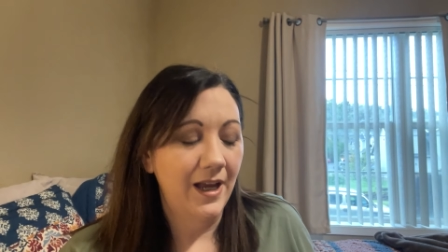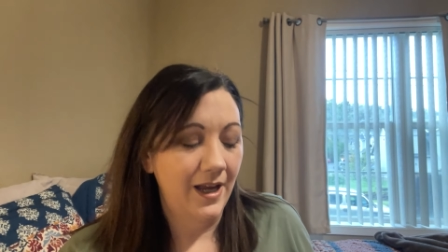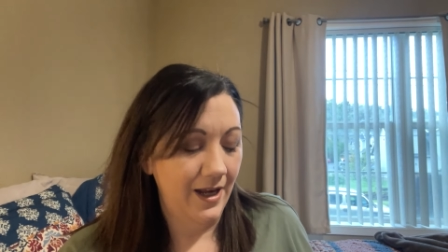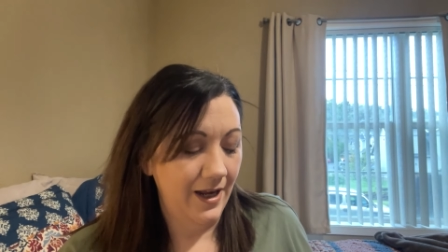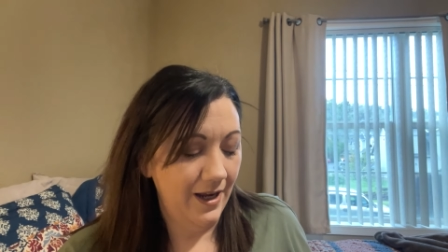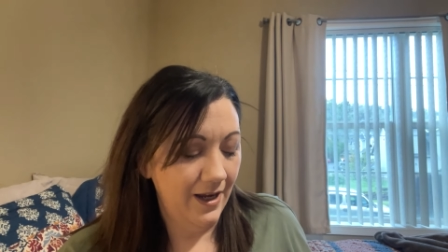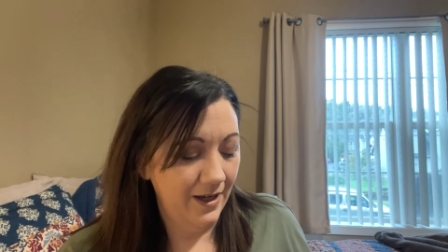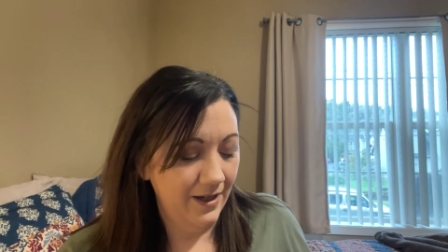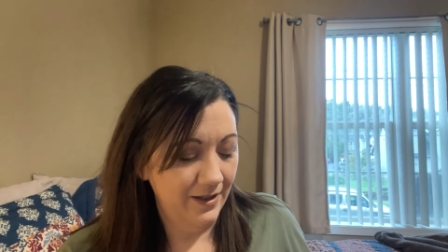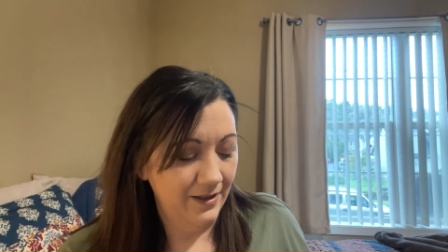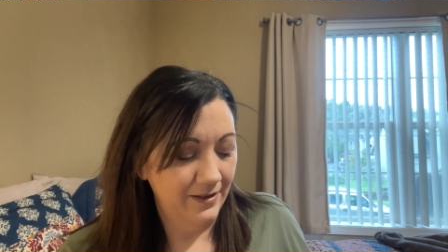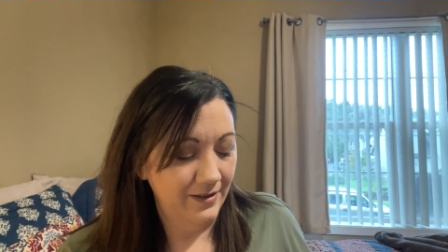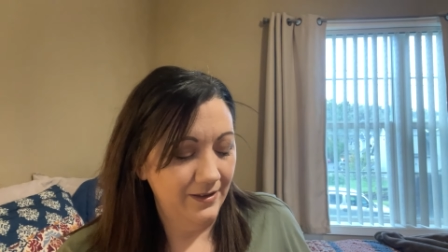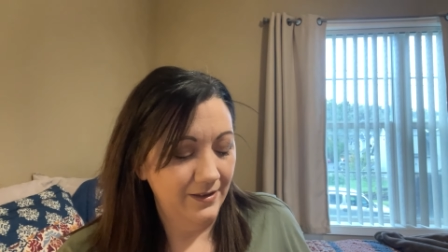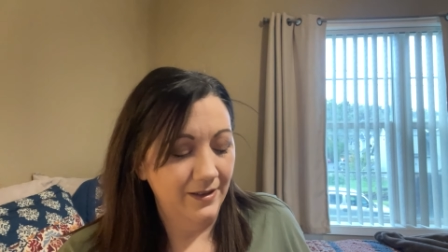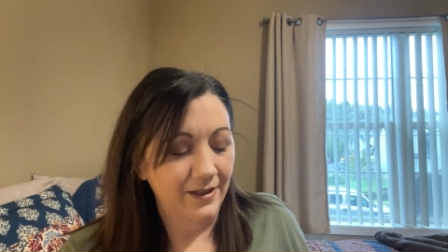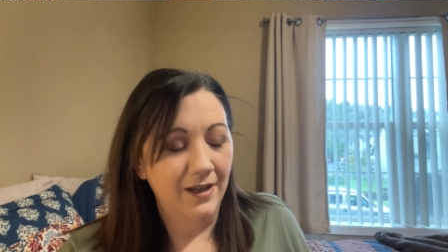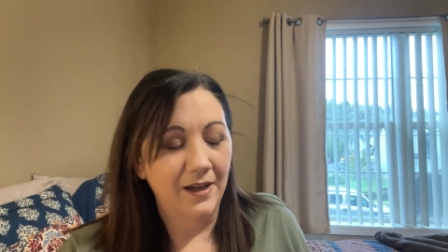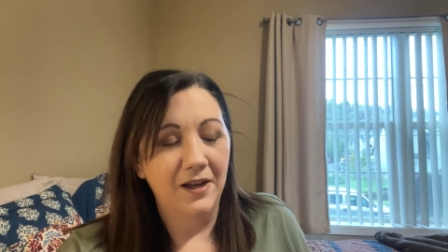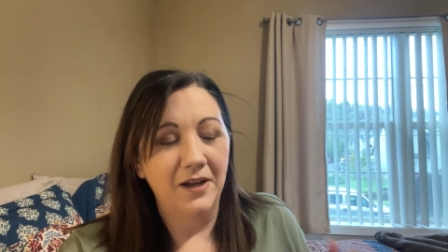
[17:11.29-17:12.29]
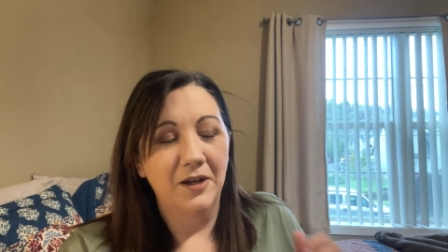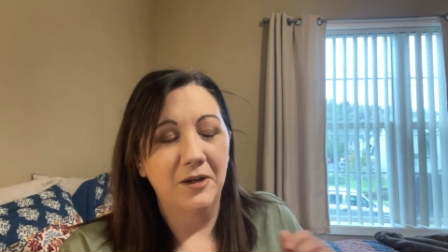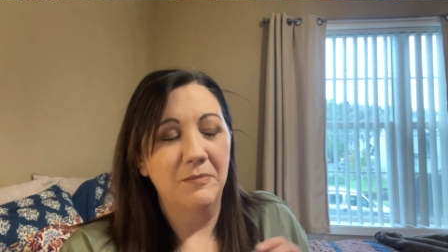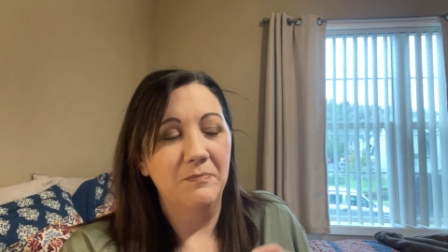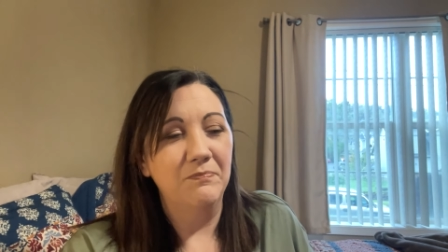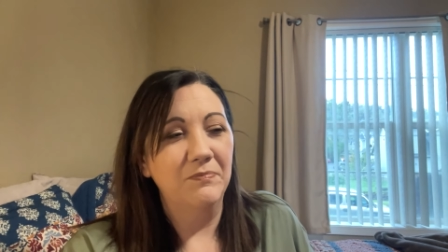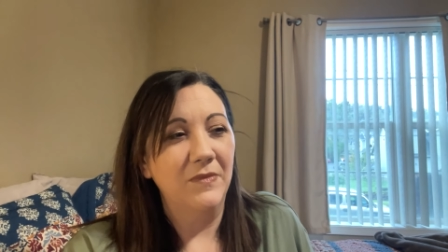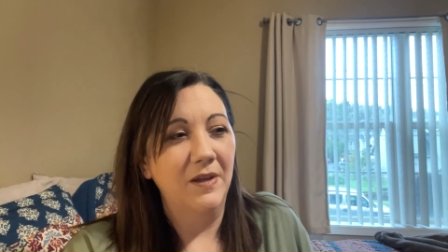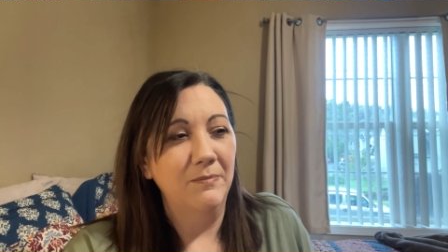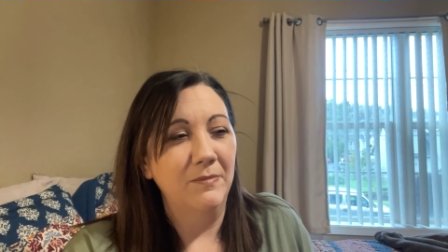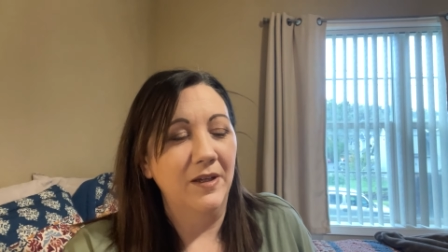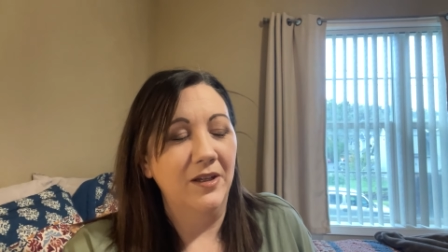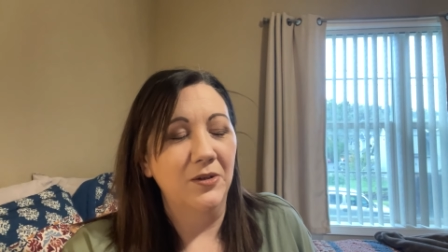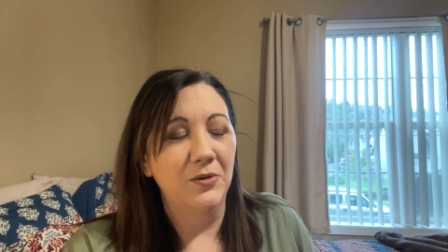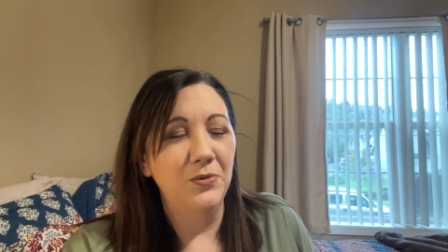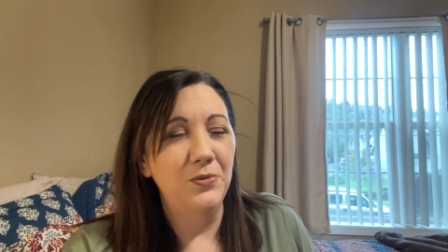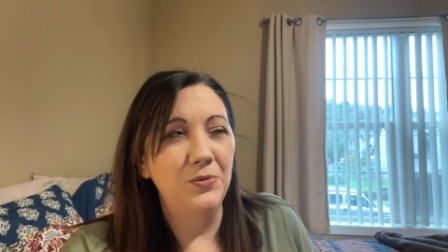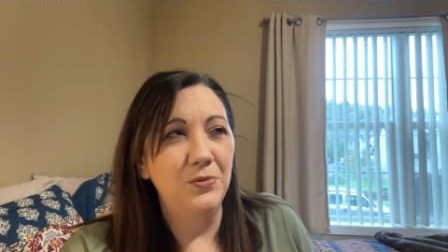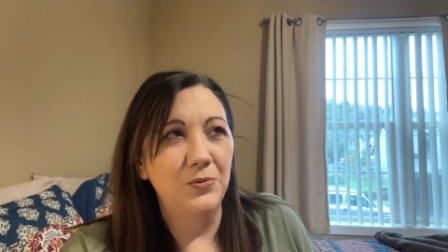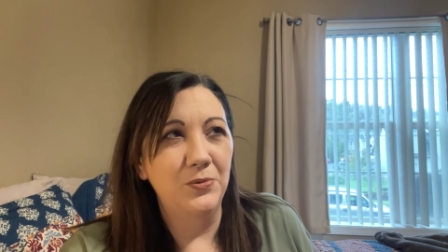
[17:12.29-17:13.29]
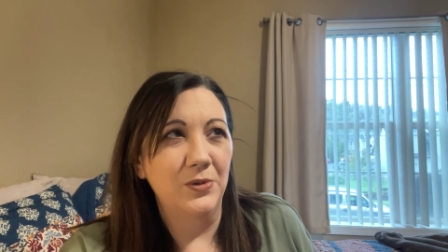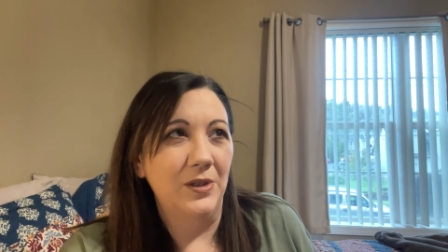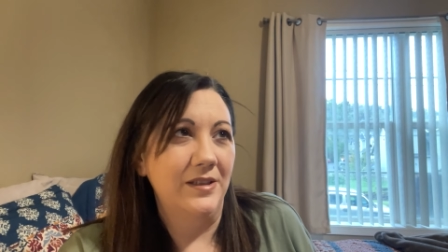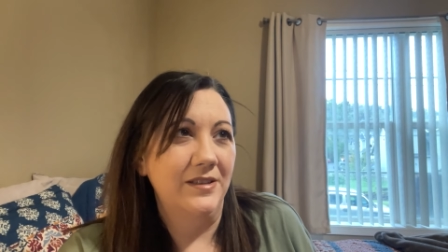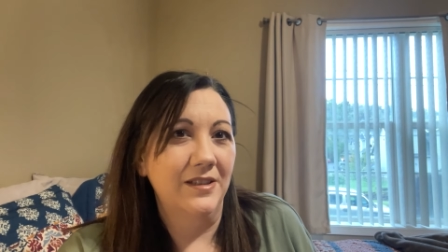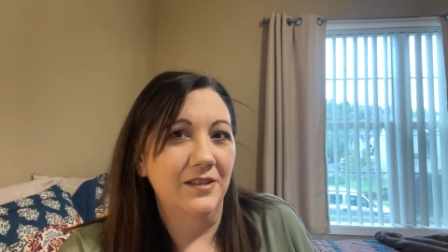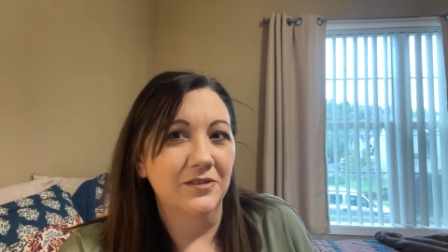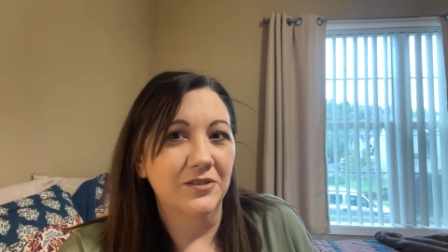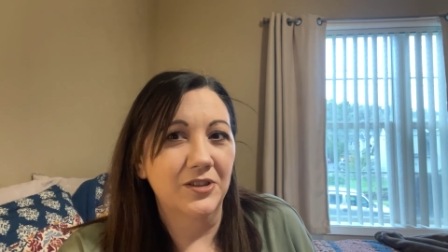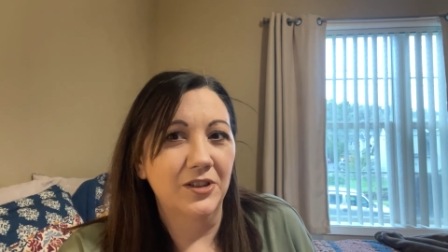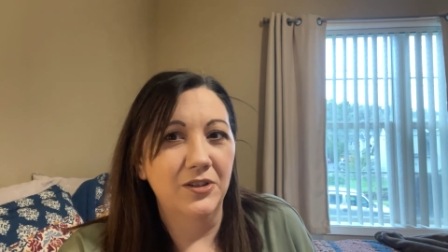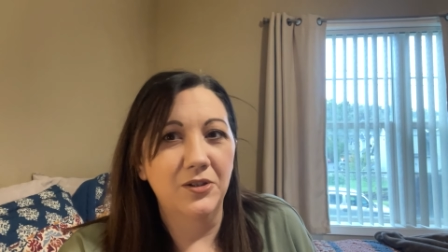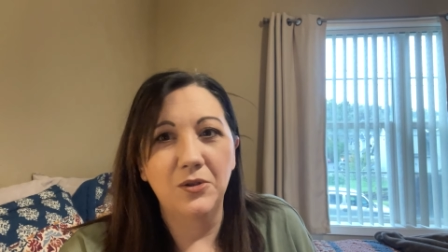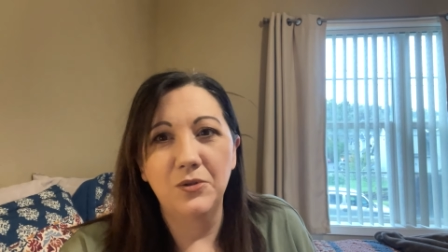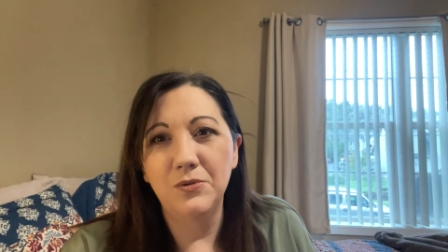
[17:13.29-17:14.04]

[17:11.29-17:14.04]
And um, I'm like, ooh, that sounds good.